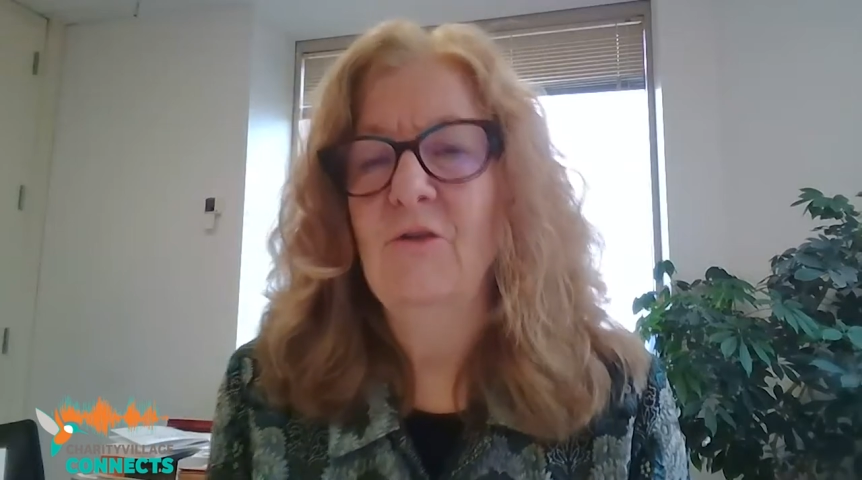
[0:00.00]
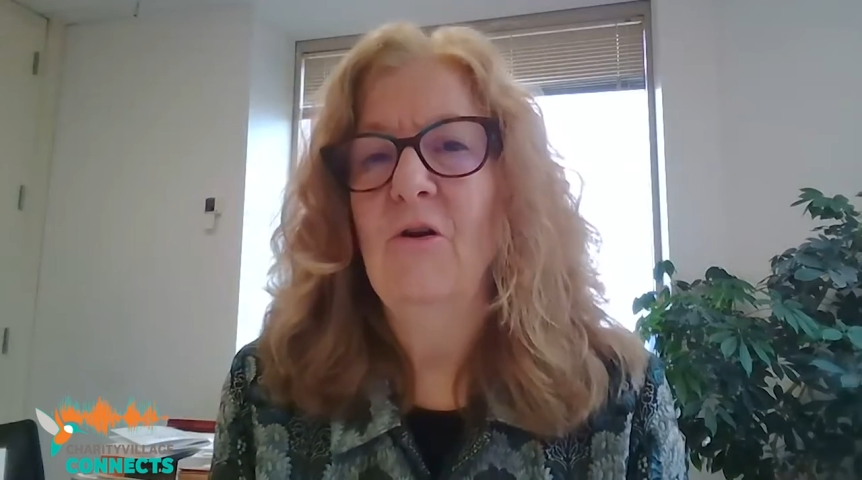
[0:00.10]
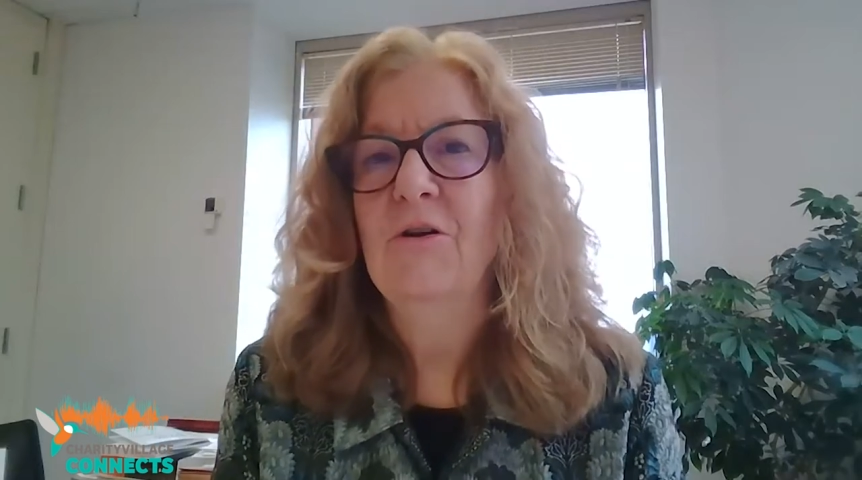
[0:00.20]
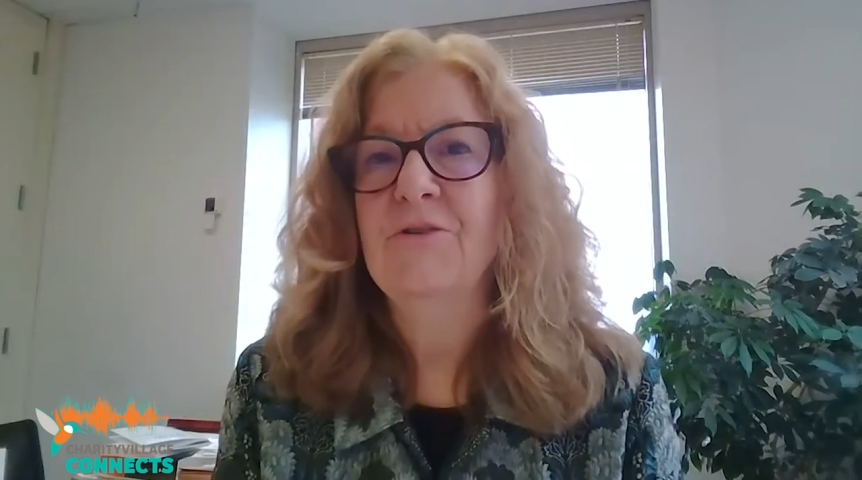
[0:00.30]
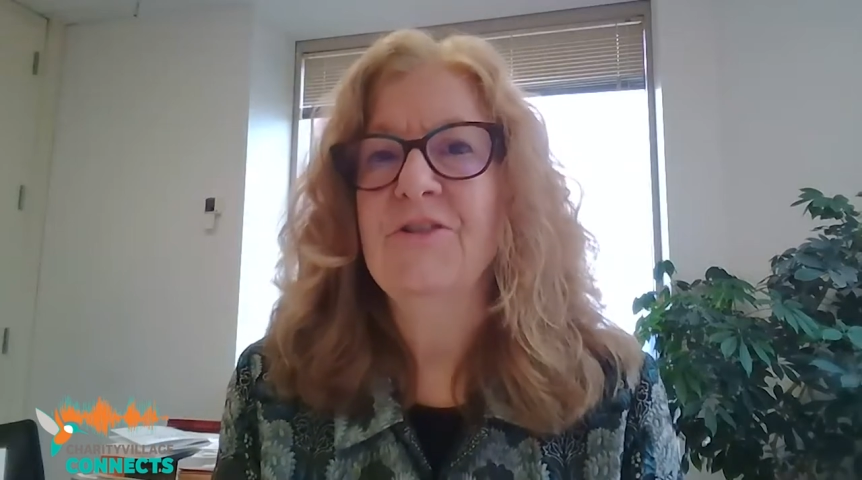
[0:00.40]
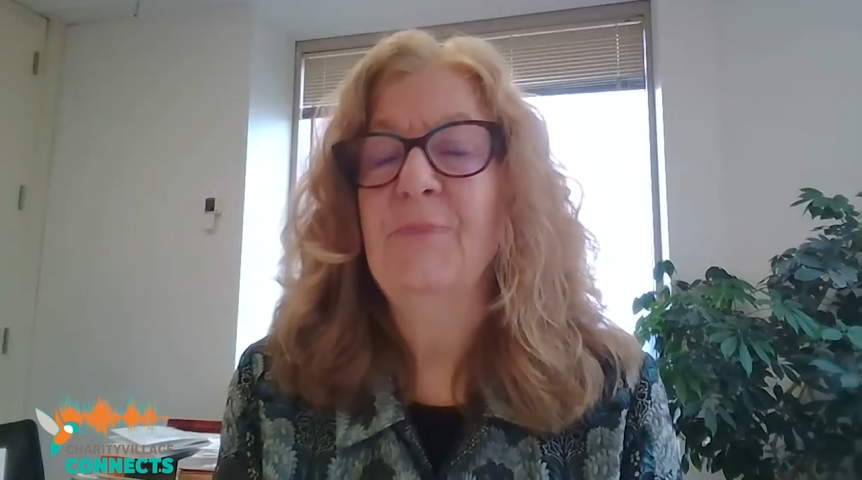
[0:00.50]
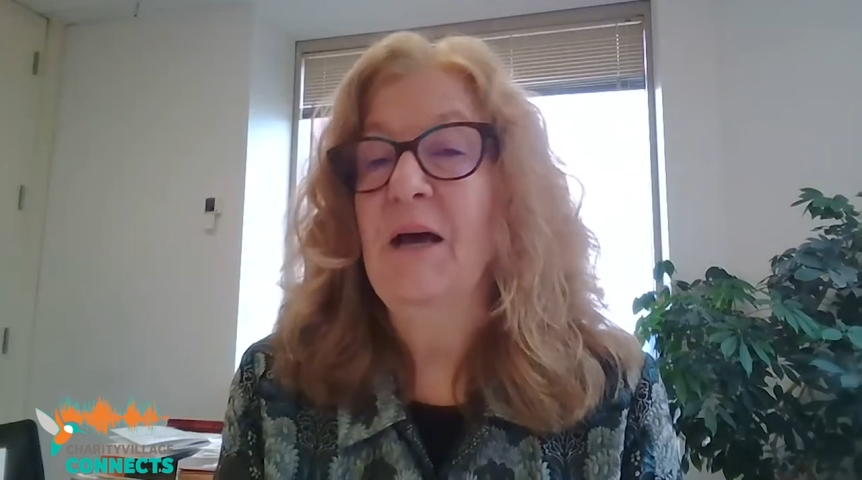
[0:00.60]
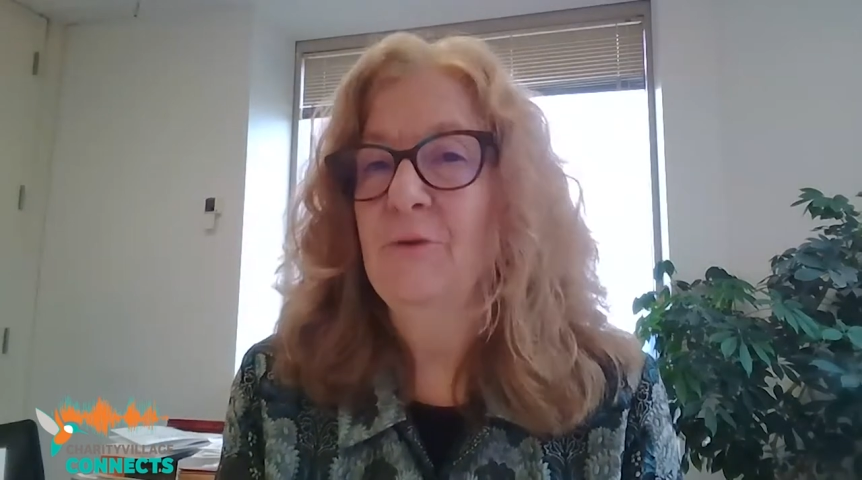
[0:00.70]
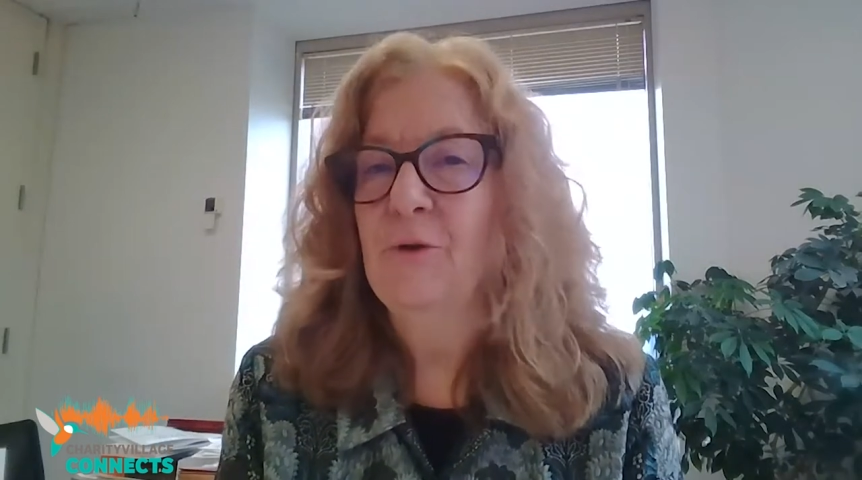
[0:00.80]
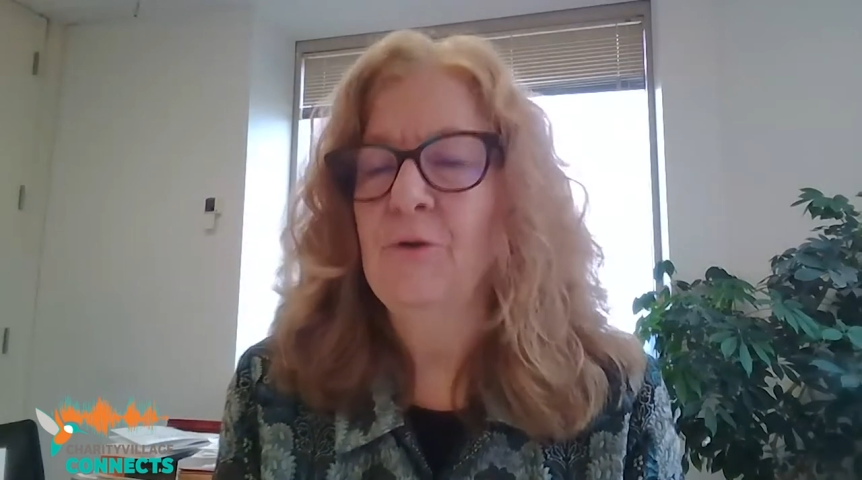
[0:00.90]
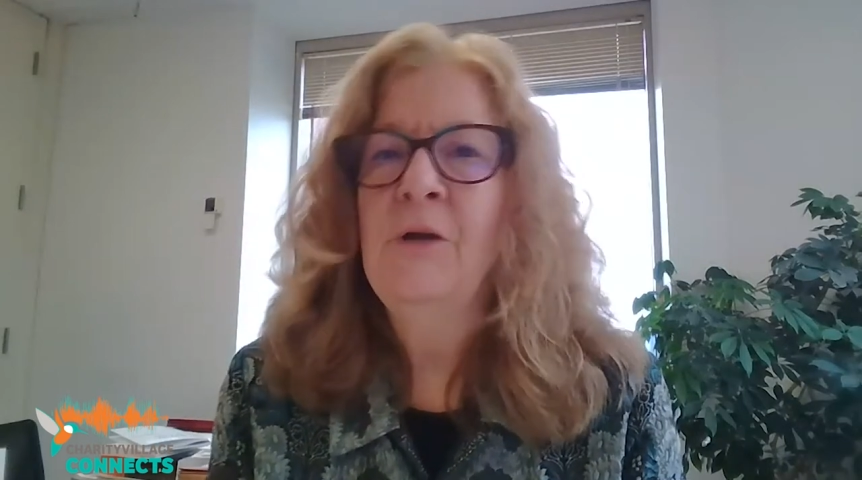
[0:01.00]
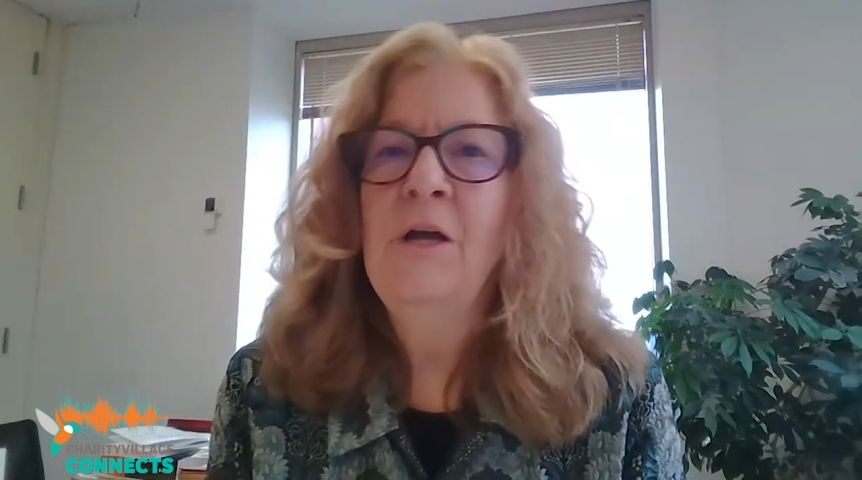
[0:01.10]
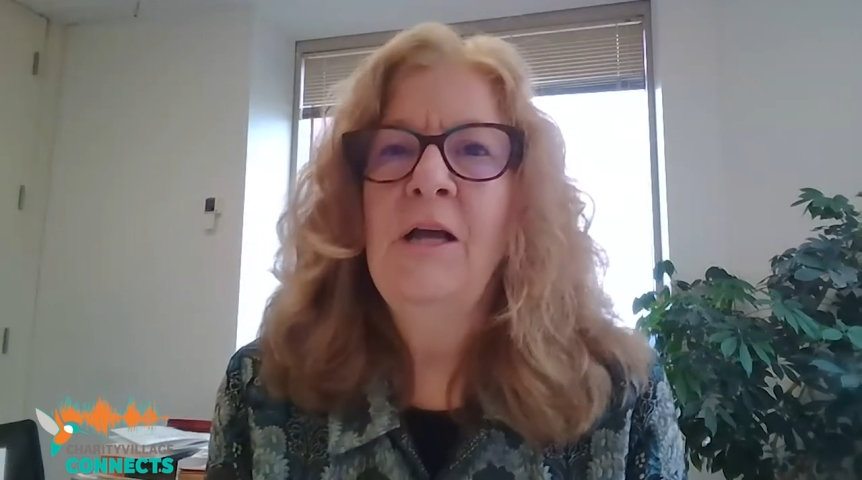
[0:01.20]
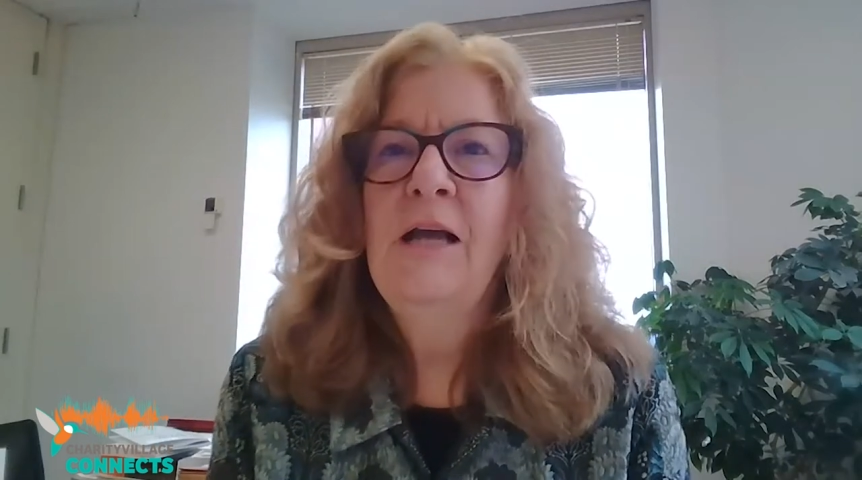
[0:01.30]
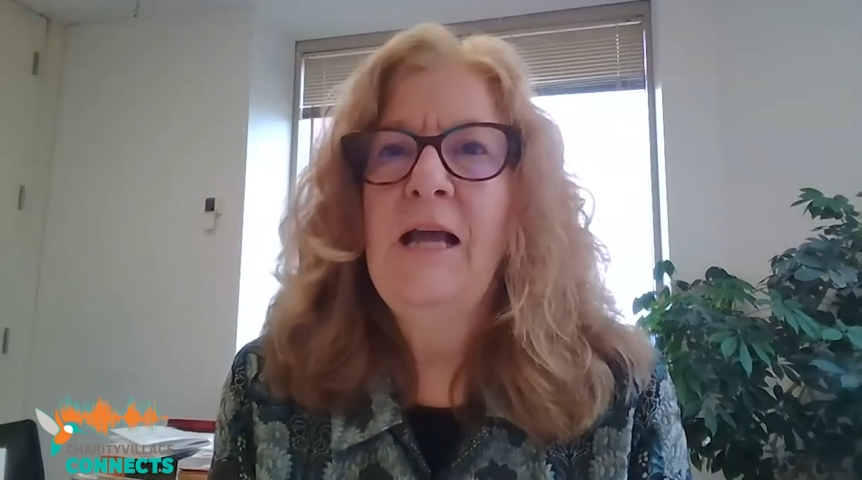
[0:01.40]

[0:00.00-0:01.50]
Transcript: There are some other